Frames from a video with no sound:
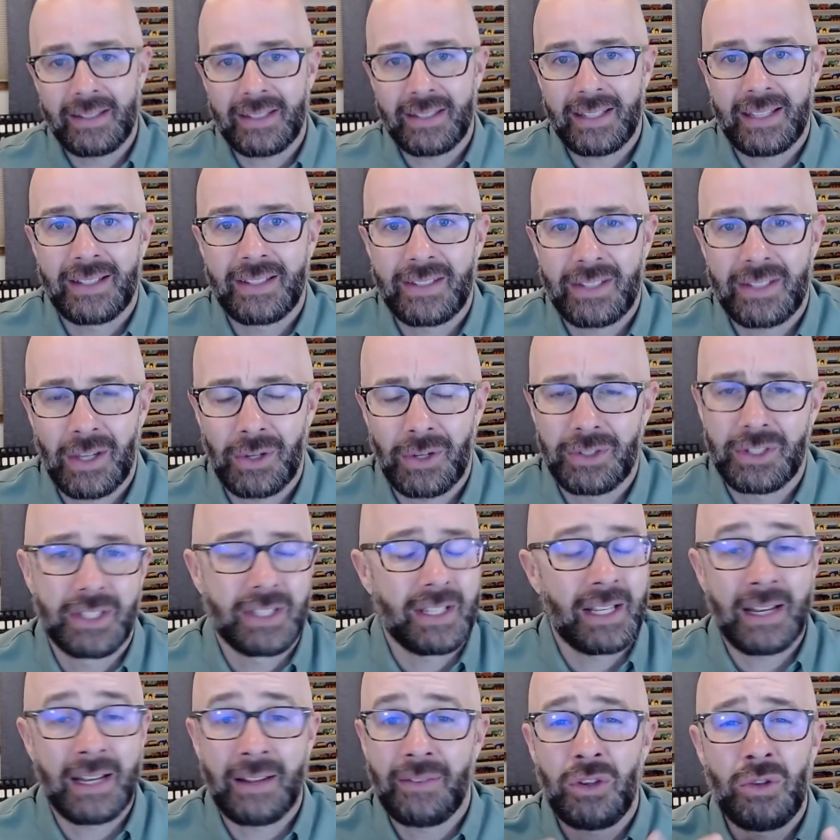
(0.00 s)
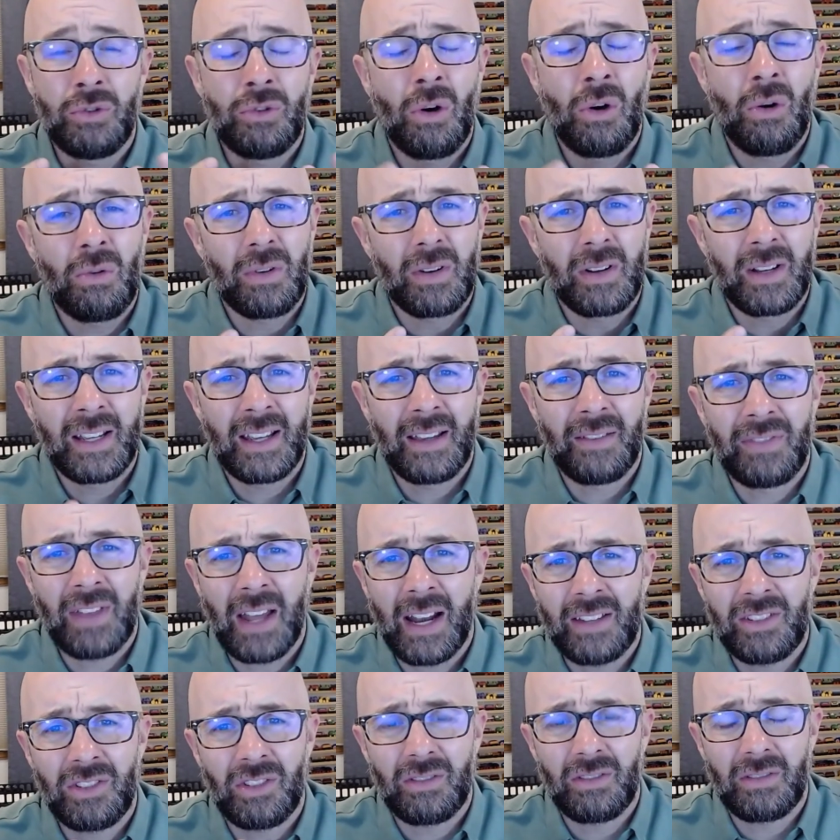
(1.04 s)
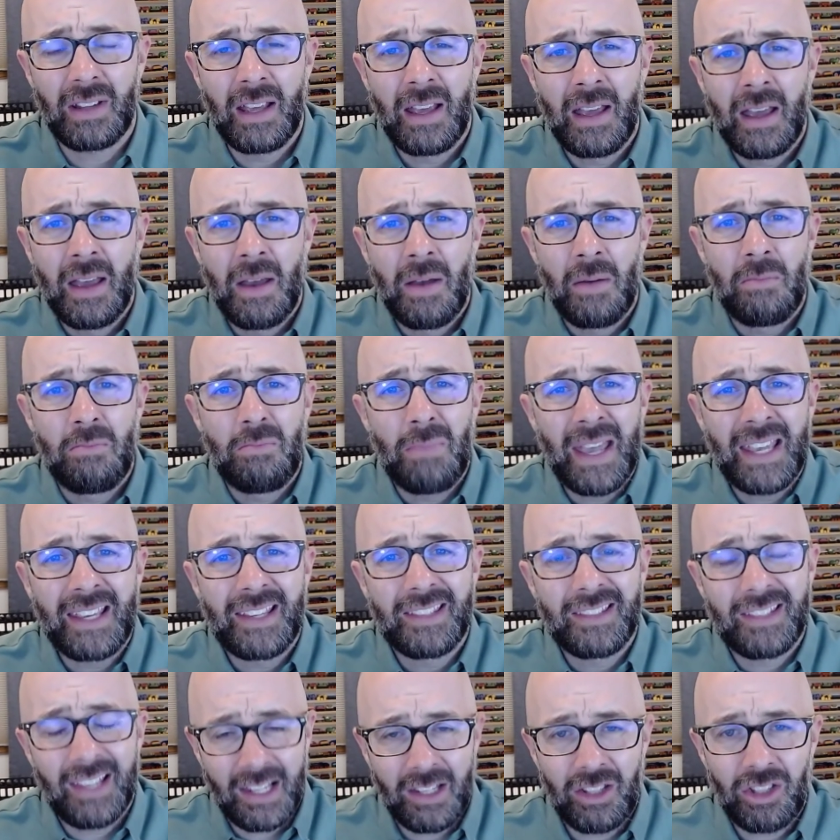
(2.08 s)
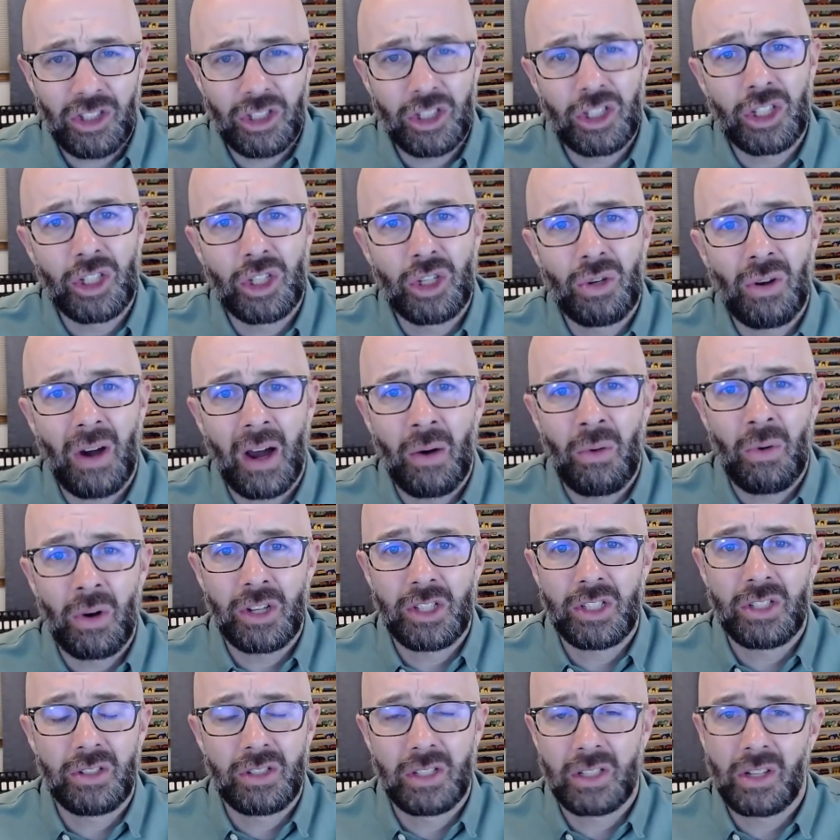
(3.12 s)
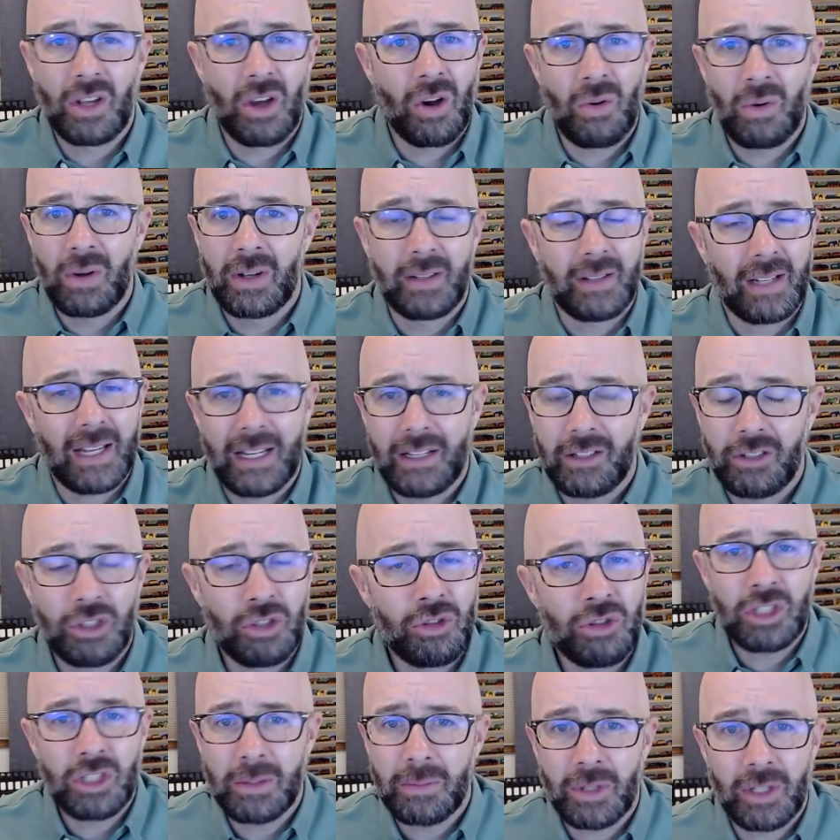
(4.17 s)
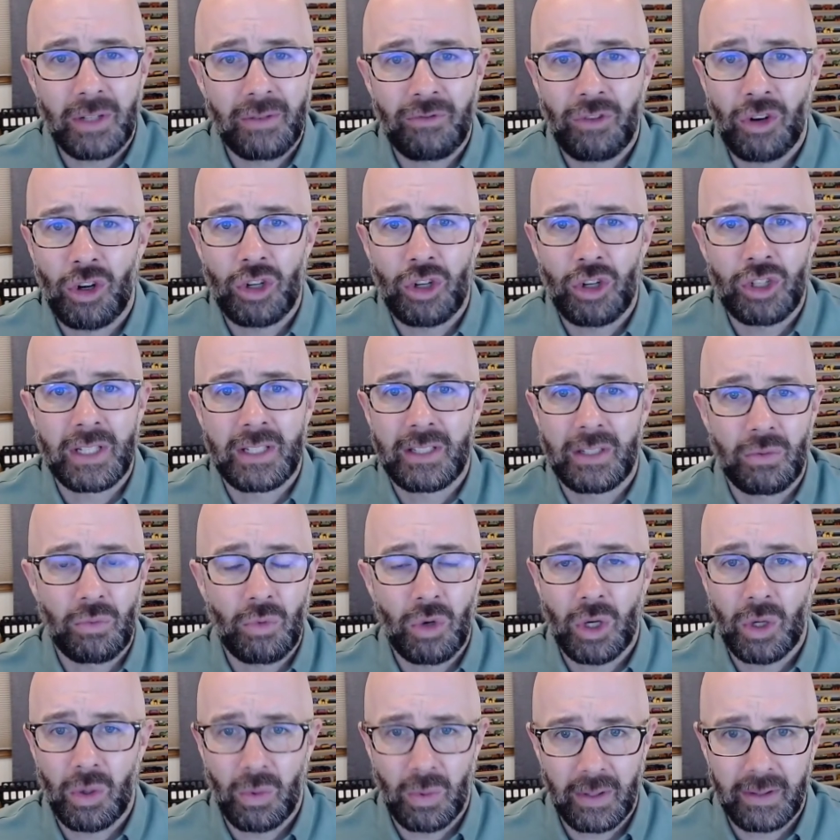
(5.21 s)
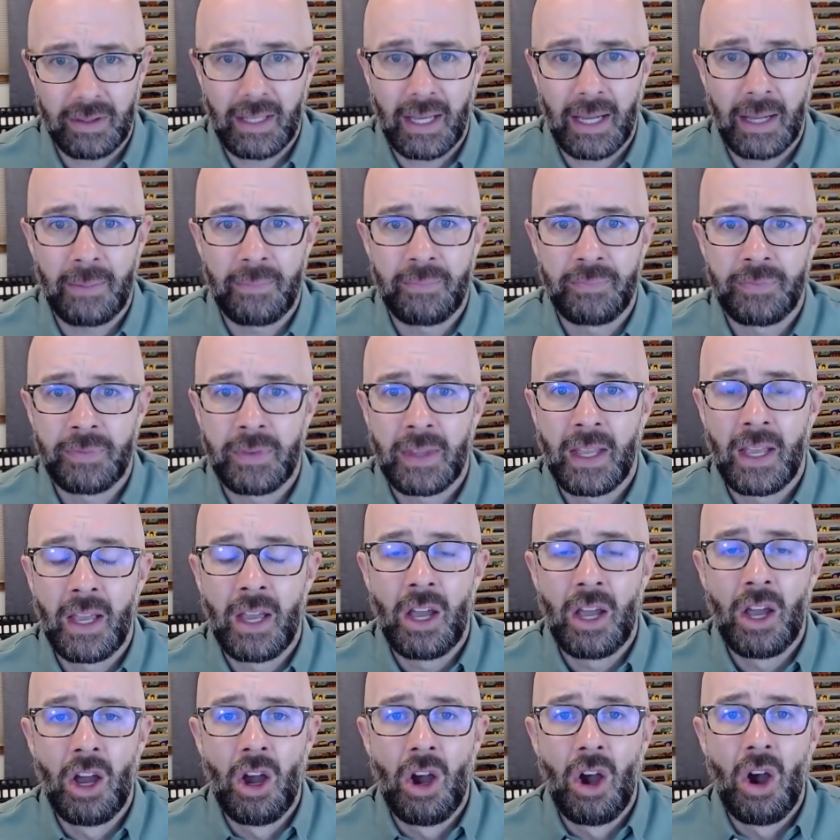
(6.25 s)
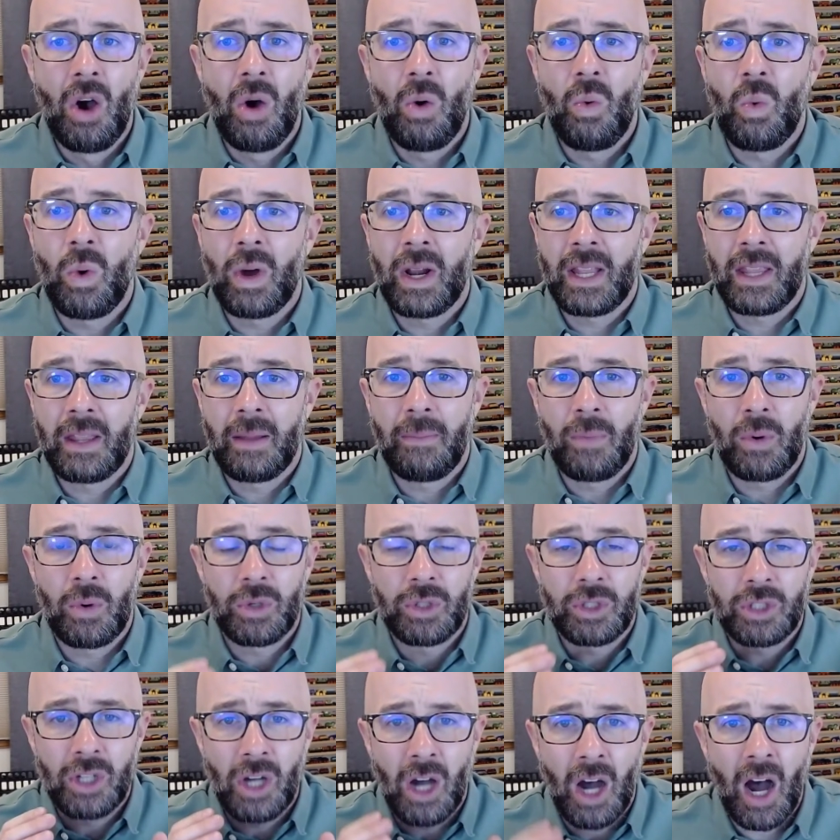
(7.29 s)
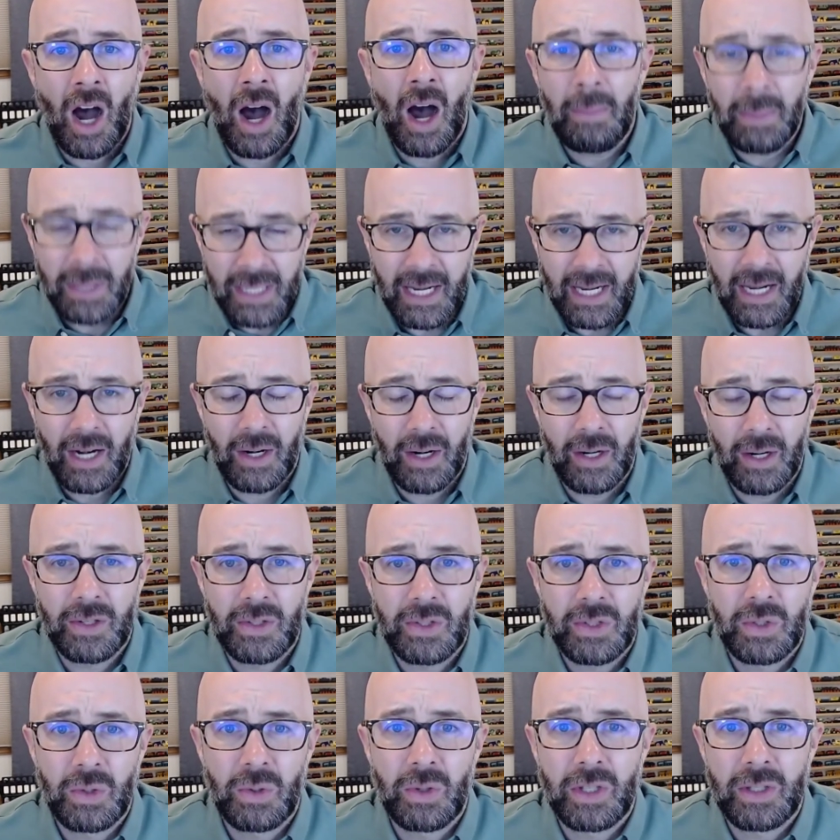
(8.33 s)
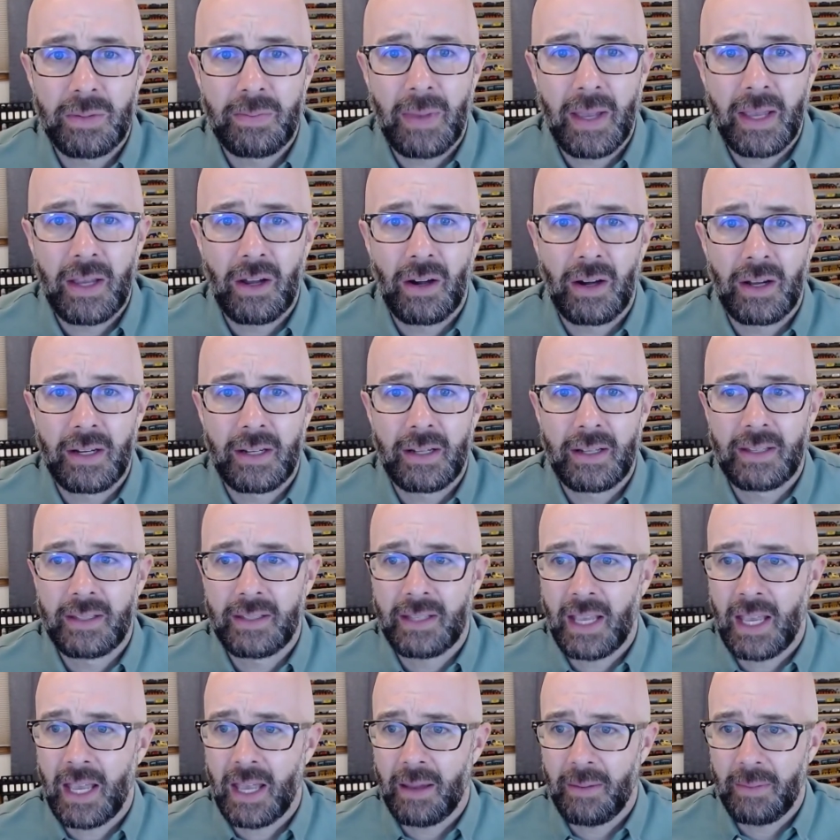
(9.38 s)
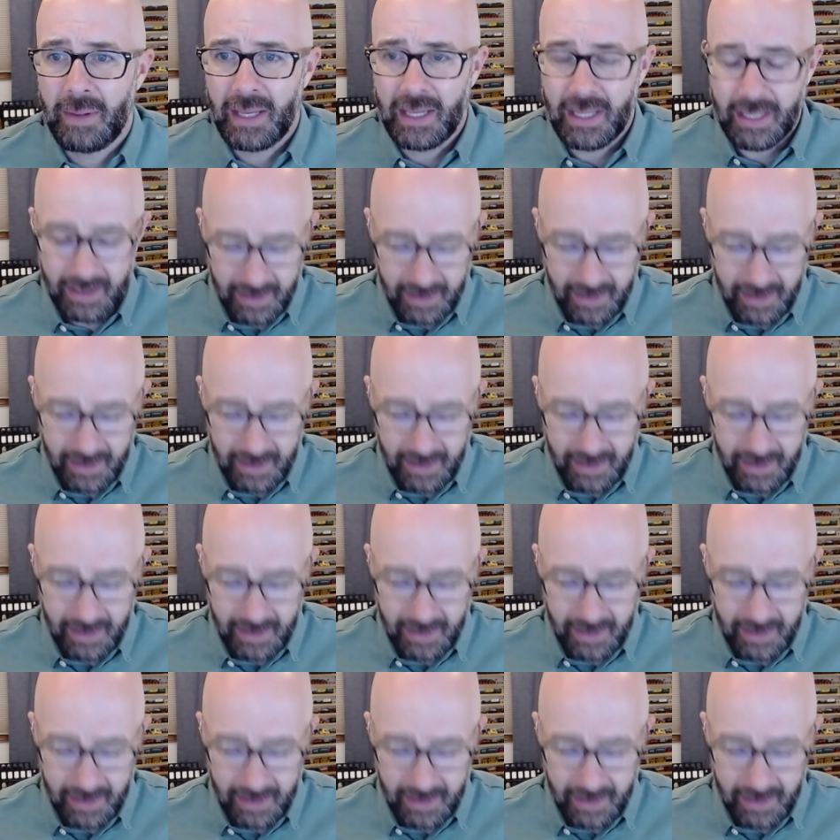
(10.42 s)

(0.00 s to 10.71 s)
in Celsius. And if that doesn't make sense to you, I want you to go and do conversions and work with that. One of the most common errors students make on an exam is